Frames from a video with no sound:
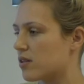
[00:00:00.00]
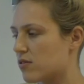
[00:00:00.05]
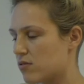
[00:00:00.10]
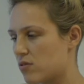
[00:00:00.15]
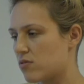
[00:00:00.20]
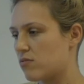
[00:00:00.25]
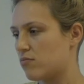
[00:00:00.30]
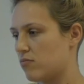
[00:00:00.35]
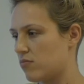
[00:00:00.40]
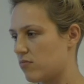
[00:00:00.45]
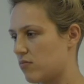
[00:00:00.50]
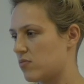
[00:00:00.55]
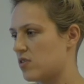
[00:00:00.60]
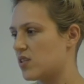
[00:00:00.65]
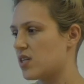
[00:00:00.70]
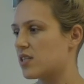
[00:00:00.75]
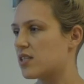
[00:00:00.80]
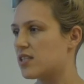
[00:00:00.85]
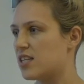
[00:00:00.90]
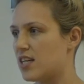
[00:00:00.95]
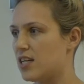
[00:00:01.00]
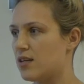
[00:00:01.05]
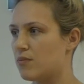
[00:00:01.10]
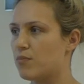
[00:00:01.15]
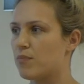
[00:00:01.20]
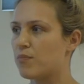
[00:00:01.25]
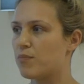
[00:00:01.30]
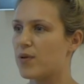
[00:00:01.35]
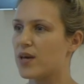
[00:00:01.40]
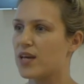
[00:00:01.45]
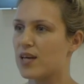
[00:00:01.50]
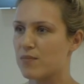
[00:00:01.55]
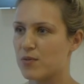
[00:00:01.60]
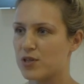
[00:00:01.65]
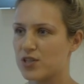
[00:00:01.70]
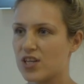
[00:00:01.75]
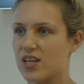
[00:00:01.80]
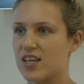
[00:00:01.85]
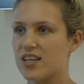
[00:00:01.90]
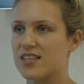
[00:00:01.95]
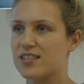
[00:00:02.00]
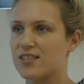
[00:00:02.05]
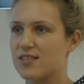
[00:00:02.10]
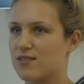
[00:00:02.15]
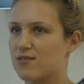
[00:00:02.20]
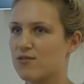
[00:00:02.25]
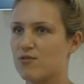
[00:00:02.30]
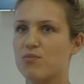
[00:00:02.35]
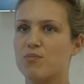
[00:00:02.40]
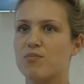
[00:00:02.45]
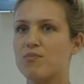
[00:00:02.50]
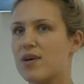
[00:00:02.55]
It was 16 big images,